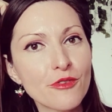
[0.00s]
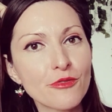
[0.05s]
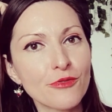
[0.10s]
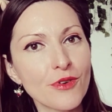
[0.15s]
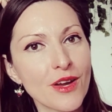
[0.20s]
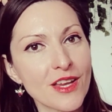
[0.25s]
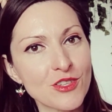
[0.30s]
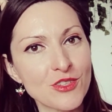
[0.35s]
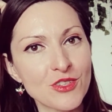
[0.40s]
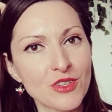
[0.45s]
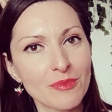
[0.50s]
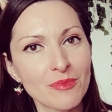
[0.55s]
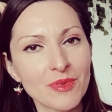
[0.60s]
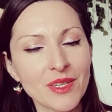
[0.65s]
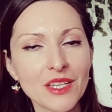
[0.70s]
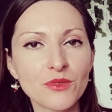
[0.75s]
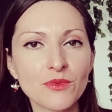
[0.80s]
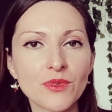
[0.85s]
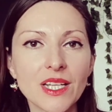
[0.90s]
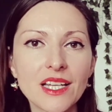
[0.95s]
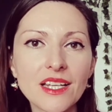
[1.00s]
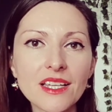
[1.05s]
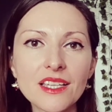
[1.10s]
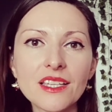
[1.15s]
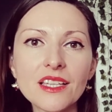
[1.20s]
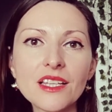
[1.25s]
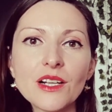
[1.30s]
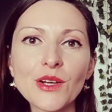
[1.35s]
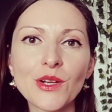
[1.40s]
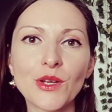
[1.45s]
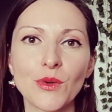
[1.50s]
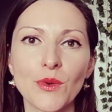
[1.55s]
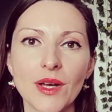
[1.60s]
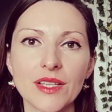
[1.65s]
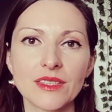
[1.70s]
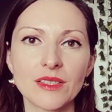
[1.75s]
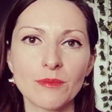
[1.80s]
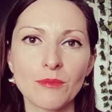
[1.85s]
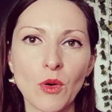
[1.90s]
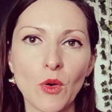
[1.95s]
of friendship can really heal you
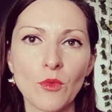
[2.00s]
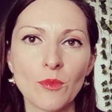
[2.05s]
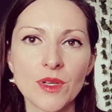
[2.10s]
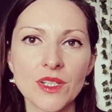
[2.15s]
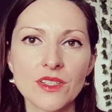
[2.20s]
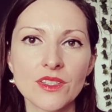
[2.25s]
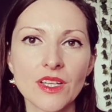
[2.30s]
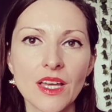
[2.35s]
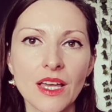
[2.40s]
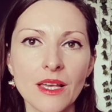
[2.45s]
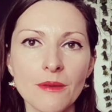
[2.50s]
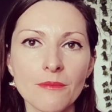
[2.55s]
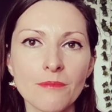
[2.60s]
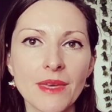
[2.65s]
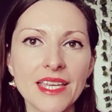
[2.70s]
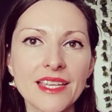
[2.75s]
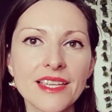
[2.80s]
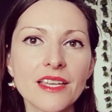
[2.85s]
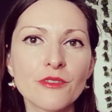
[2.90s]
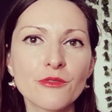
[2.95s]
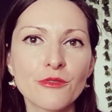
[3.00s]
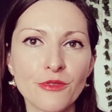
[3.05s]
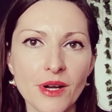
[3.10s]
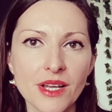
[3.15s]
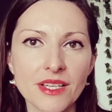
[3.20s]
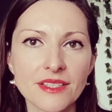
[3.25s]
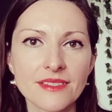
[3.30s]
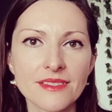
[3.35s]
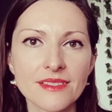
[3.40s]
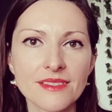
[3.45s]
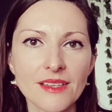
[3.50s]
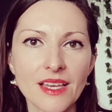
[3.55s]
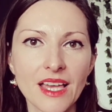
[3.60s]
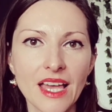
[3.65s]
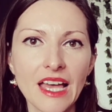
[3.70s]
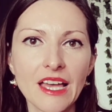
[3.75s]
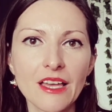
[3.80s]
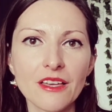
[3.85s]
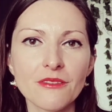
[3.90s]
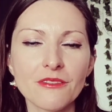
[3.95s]
at the moment. Making friends,
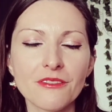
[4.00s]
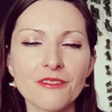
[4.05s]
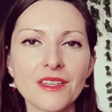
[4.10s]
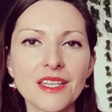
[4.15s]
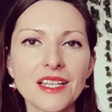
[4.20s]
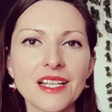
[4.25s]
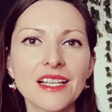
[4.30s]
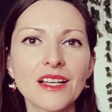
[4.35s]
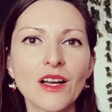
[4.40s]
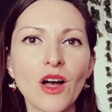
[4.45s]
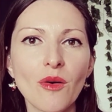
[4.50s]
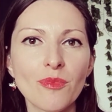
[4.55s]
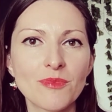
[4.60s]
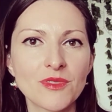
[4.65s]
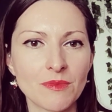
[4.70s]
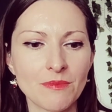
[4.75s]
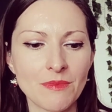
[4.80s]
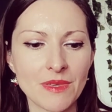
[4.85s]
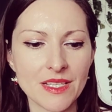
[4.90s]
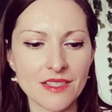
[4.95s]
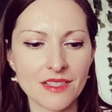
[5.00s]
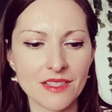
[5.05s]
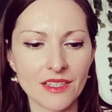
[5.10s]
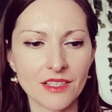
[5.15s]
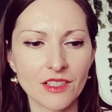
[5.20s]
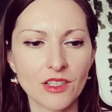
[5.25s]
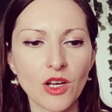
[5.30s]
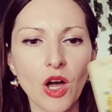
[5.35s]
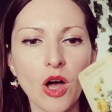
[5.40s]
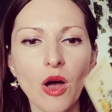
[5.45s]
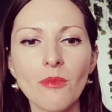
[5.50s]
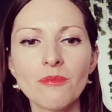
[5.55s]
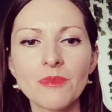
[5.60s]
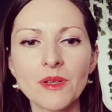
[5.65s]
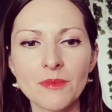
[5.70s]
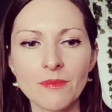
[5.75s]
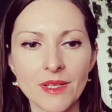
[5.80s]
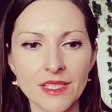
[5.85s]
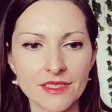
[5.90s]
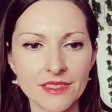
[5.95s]
feeling optimistic,
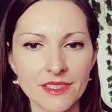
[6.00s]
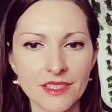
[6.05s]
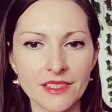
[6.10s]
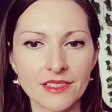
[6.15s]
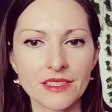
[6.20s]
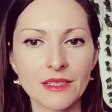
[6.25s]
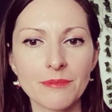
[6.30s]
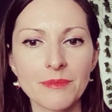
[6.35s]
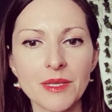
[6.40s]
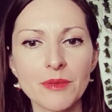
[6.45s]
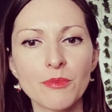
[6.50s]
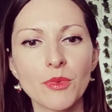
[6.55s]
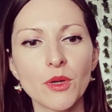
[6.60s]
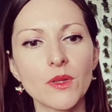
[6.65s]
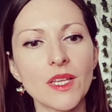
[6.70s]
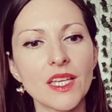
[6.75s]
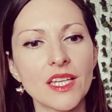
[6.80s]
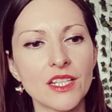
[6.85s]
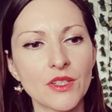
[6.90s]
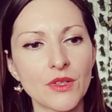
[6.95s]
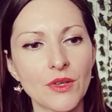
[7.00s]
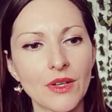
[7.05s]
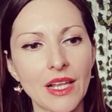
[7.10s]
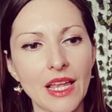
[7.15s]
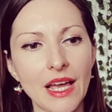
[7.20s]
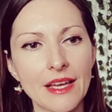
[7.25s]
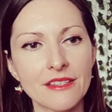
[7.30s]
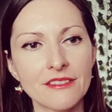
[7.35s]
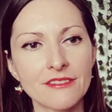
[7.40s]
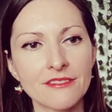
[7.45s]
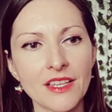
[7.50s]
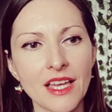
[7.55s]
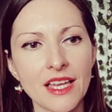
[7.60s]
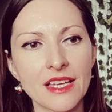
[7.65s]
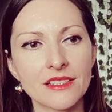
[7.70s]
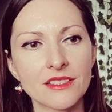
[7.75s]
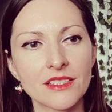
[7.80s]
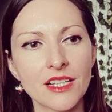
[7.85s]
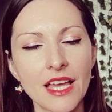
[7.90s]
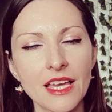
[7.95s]
complimenting the people in your life,
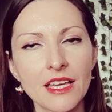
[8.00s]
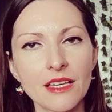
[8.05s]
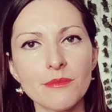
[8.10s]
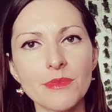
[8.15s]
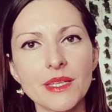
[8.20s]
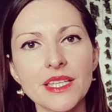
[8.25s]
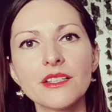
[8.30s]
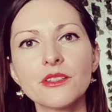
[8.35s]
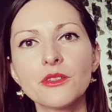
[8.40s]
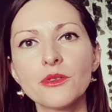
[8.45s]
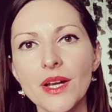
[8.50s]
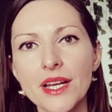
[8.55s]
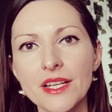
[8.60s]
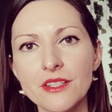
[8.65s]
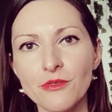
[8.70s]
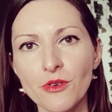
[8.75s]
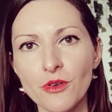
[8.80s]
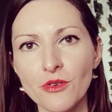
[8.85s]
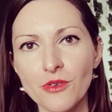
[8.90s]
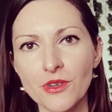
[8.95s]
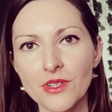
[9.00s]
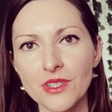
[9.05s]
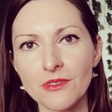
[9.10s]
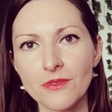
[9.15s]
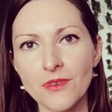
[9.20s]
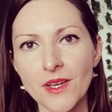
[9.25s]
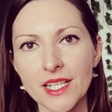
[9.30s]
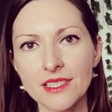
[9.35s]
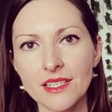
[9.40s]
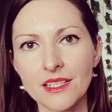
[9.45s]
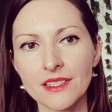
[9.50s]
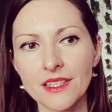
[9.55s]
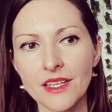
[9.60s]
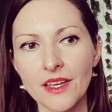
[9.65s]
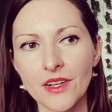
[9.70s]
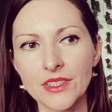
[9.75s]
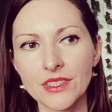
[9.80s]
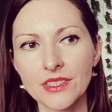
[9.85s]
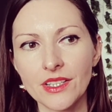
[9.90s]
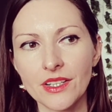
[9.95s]
and being grateful for the fact that
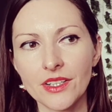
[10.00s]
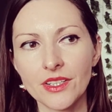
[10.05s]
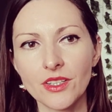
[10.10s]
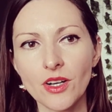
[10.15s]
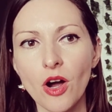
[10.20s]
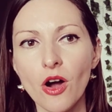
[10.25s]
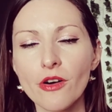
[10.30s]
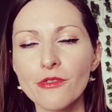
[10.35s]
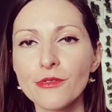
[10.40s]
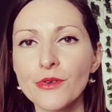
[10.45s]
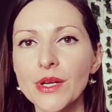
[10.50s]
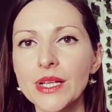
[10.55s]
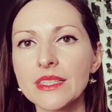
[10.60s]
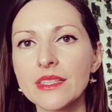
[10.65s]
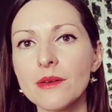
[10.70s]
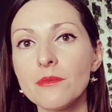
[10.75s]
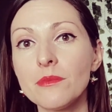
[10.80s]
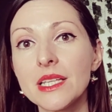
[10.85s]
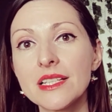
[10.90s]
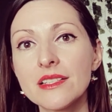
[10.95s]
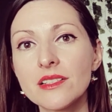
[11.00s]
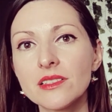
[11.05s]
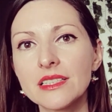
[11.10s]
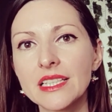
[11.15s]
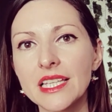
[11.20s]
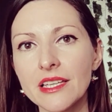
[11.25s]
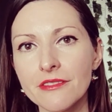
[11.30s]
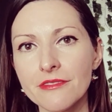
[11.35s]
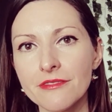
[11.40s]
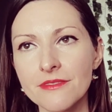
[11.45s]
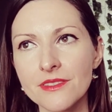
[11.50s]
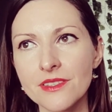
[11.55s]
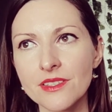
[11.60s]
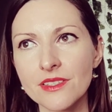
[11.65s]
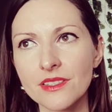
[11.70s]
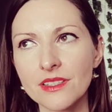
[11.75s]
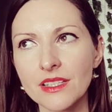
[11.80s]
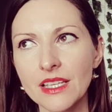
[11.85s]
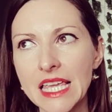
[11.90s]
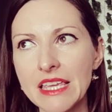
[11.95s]
they are there. Offering them little
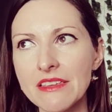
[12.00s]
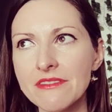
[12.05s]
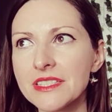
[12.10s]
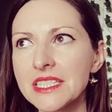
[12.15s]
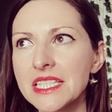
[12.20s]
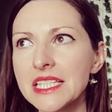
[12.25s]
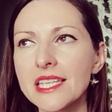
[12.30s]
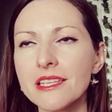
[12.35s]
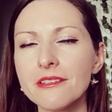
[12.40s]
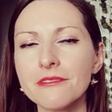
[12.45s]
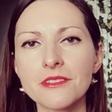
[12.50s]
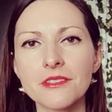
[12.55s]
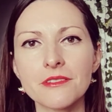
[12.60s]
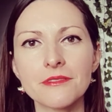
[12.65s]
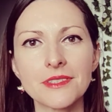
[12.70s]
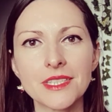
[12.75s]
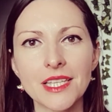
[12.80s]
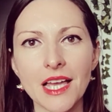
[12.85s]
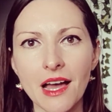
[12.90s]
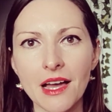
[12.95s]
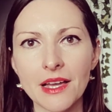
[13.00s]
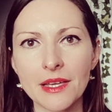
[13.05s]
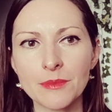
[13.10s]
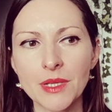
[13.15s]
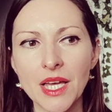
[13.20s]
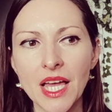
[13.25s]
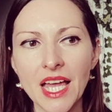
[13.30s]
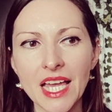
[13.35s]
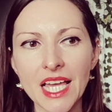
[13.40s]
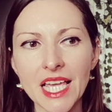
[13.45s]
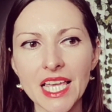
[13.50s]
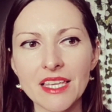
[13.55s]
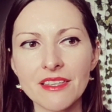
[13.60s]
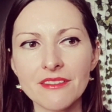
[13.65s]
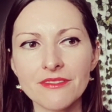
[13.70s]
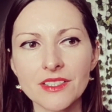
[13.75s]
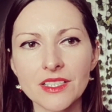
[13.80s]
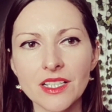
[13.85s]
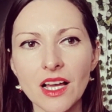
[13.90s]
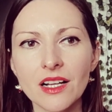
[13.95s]
gifts, even the gift of time,
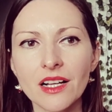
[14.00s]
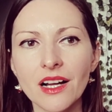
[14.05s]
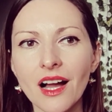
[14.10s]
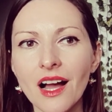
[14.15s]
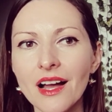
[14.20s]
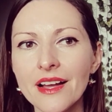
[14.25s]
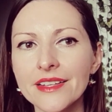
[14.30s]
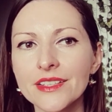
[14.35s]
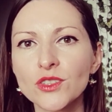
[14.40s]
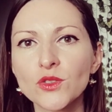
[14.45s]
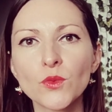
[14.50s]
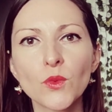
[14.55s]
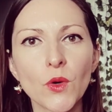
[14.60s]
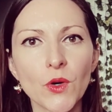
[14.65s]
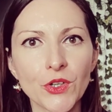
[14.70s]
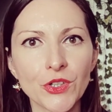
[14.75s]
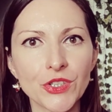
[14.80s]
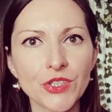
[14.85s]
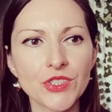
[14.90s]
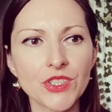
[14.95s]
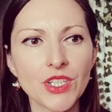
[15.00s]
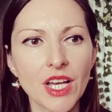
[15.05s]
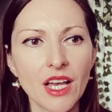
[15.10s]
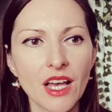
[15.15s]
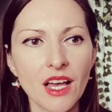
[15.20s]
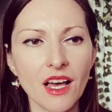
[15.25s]
even a kind word,